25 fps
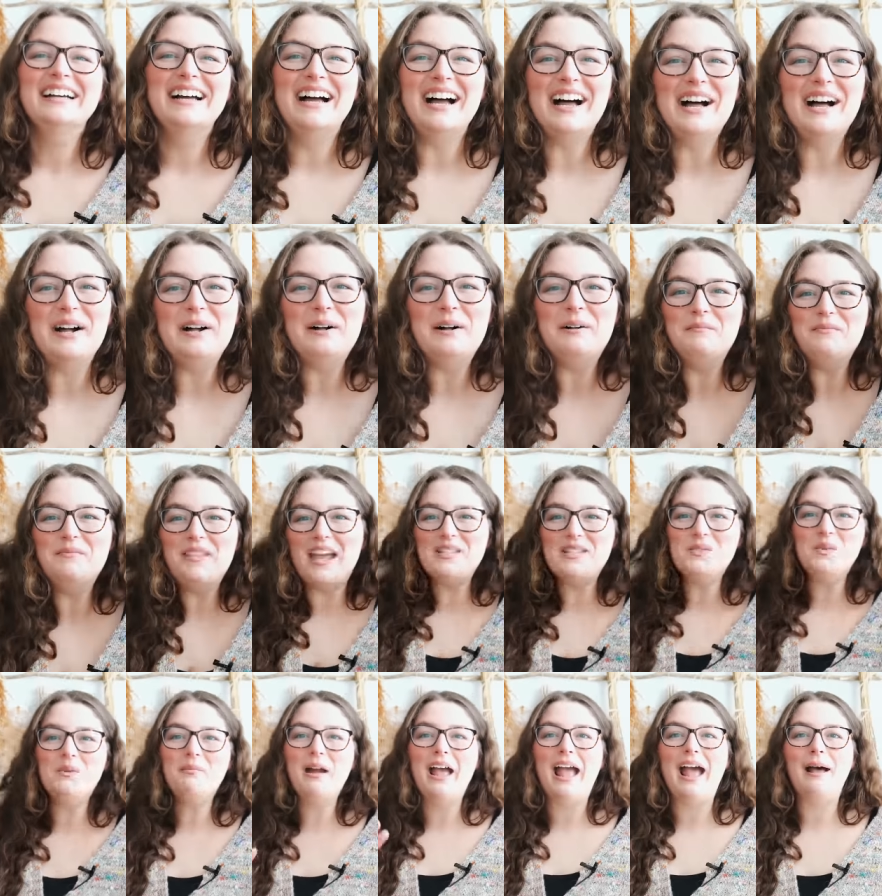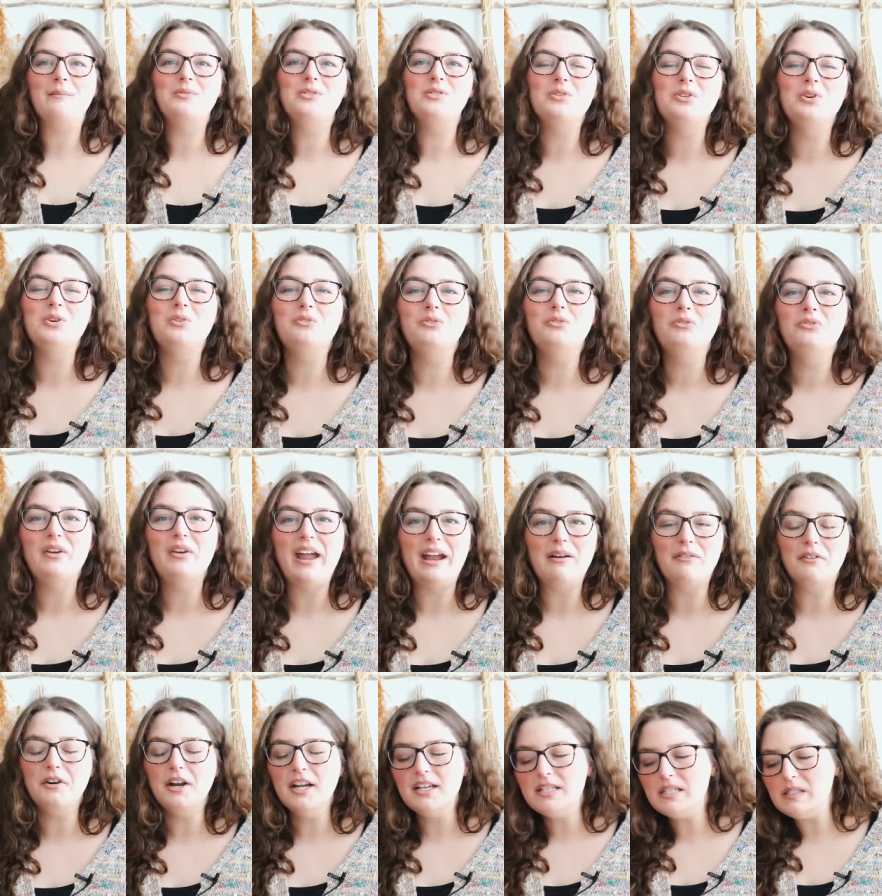That's one of my absolute
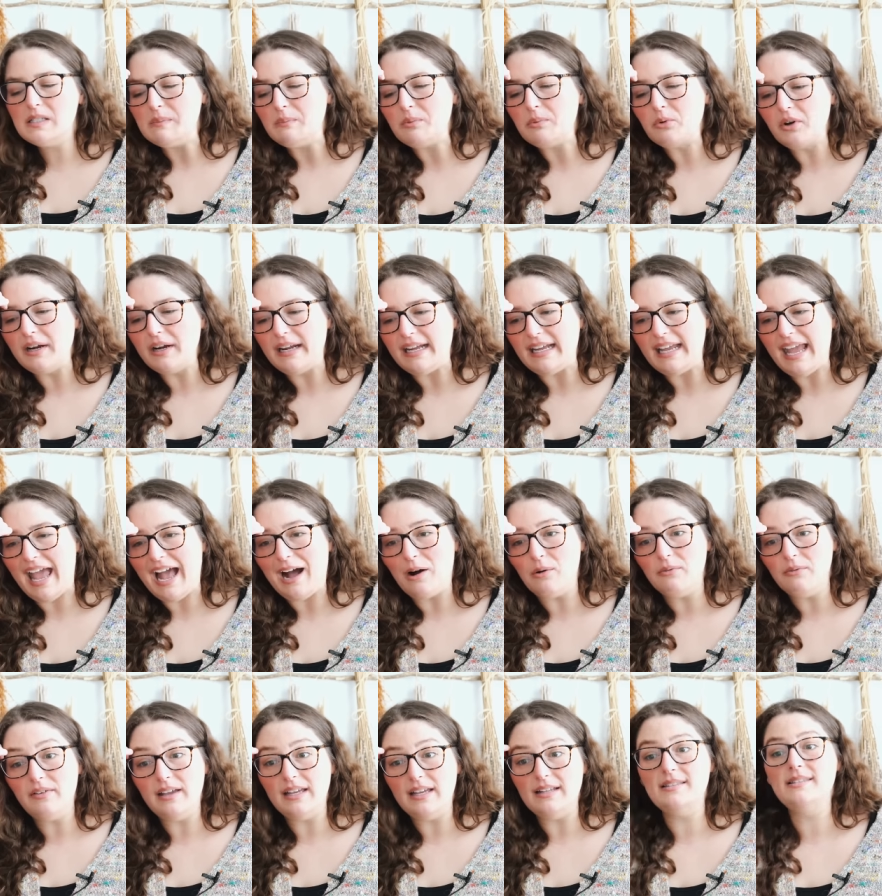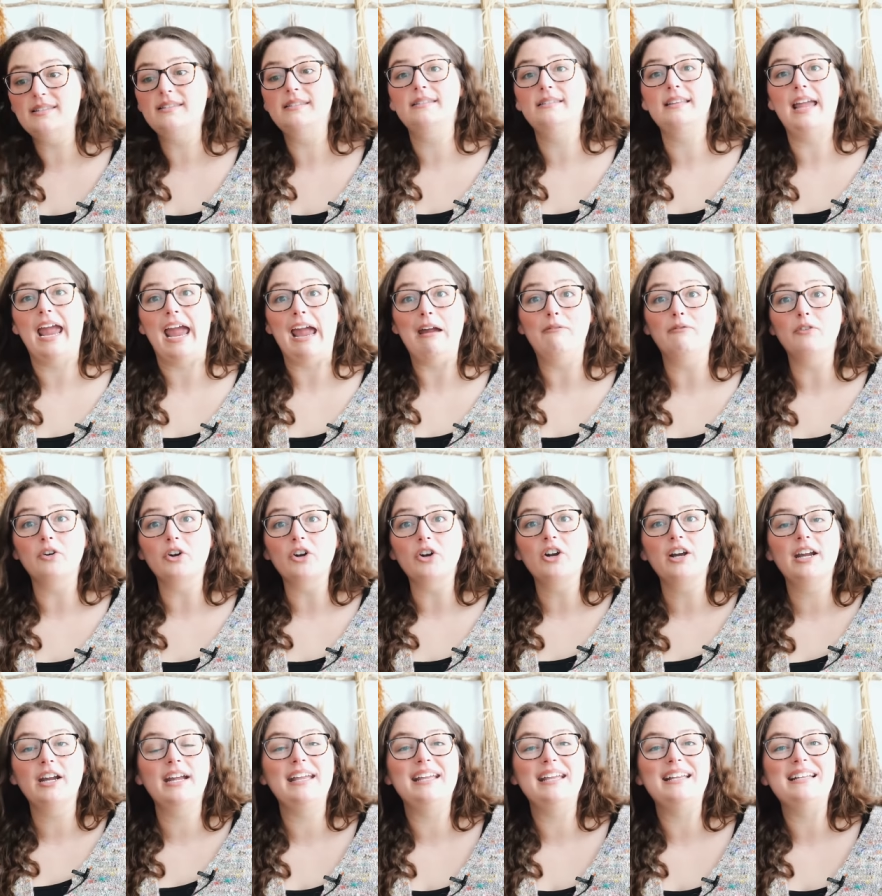favorite spring outfits ever
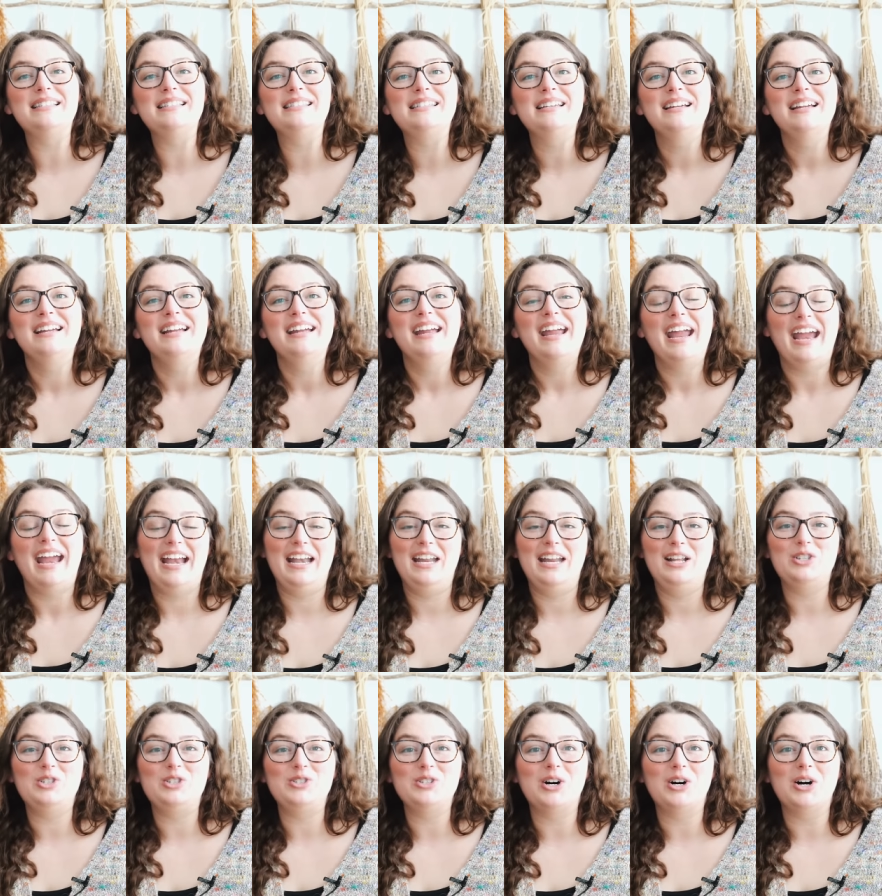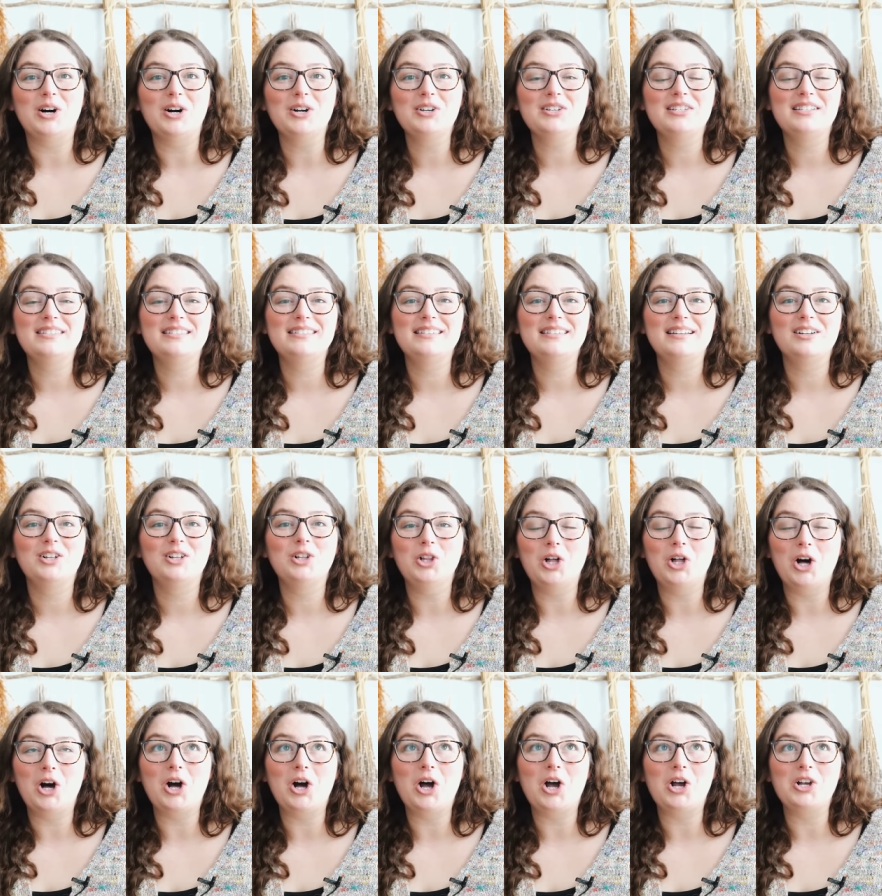is hand knit socks,
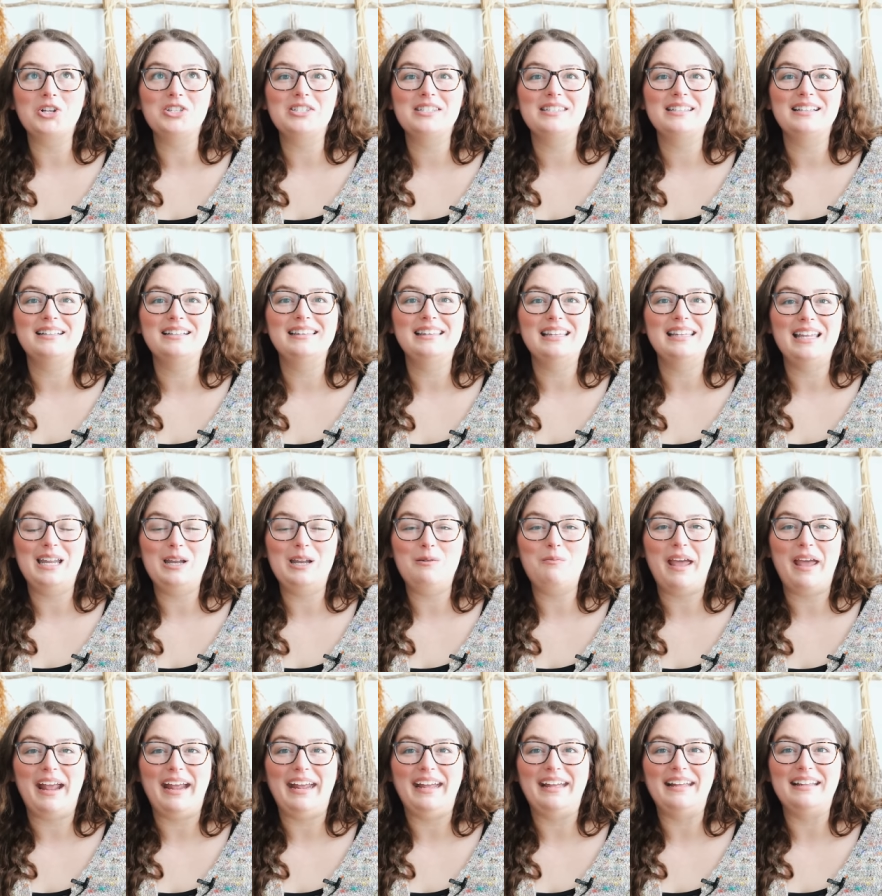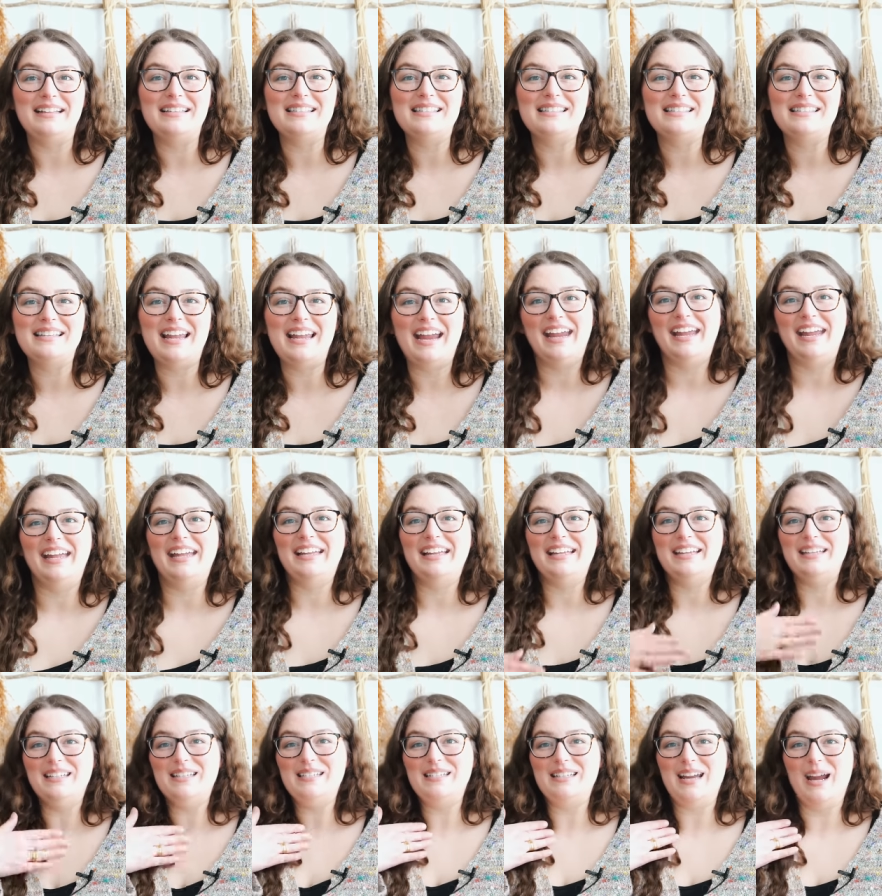clogs, linen pants,
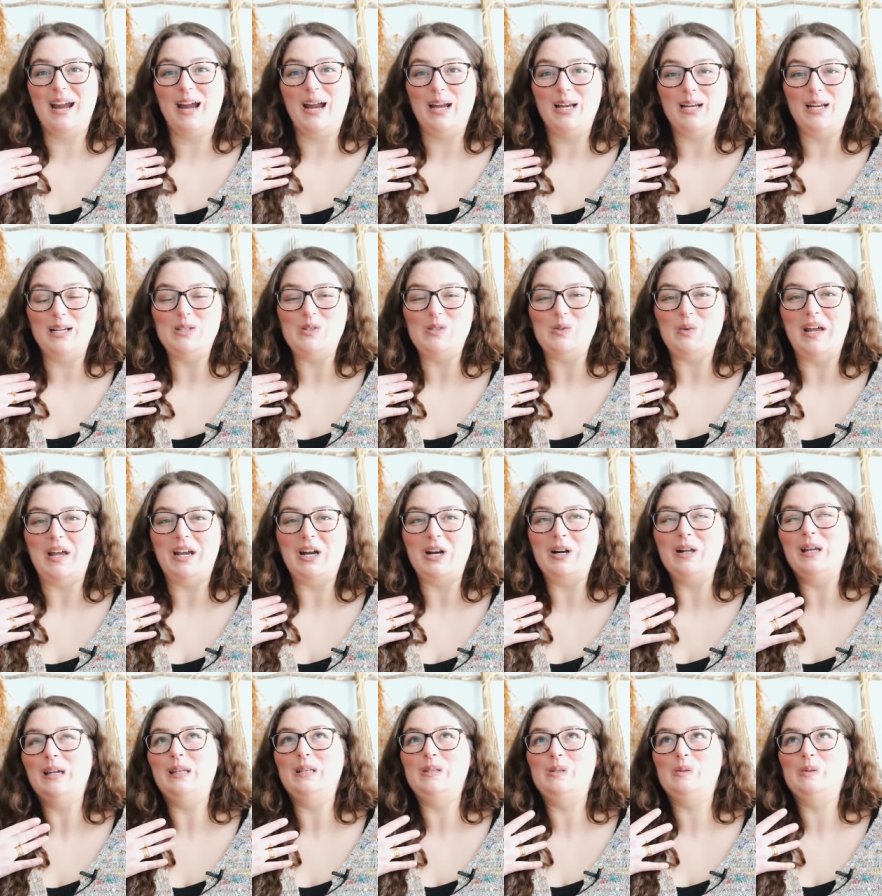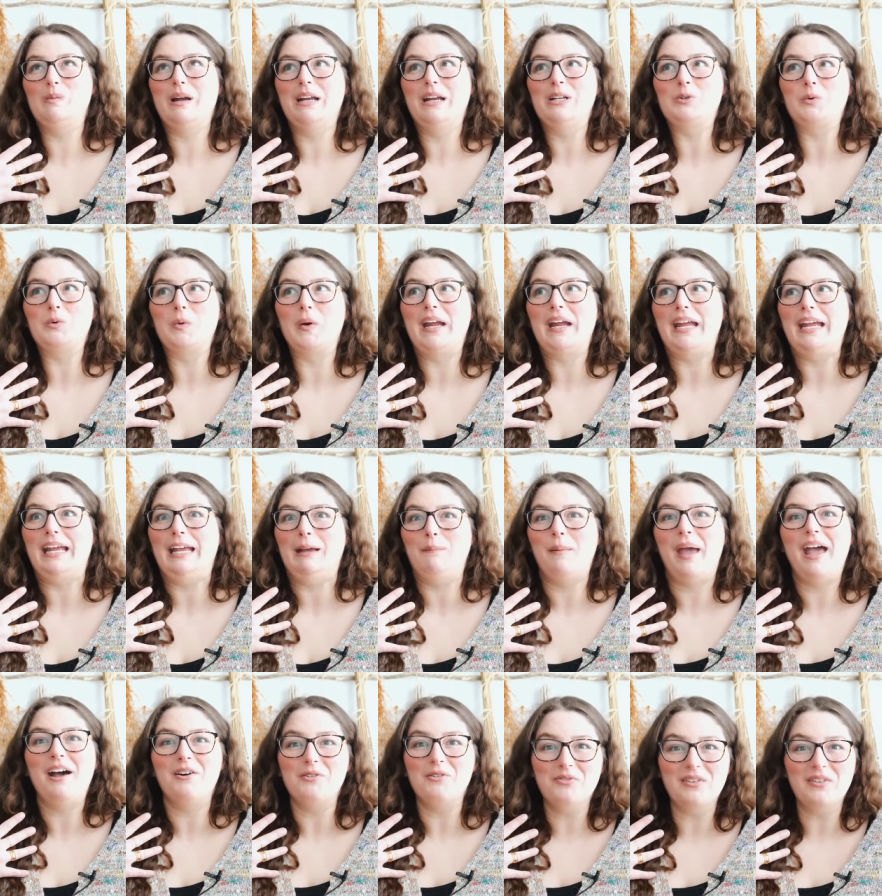and a hand knit sweater. Like, this is my dream
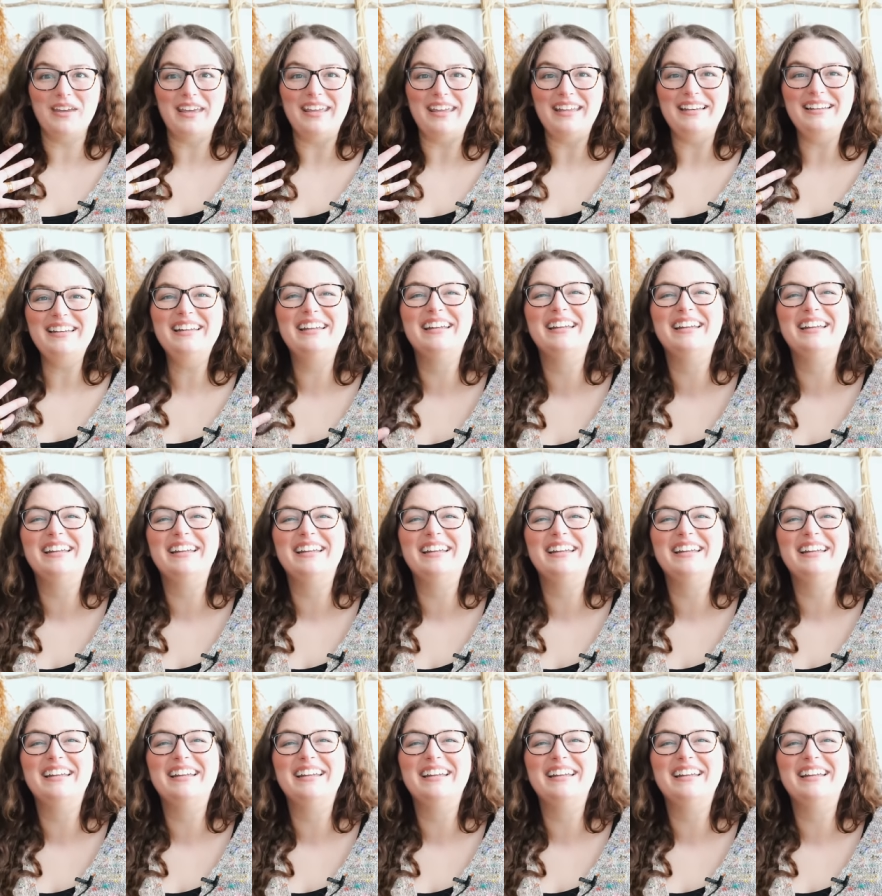outfit.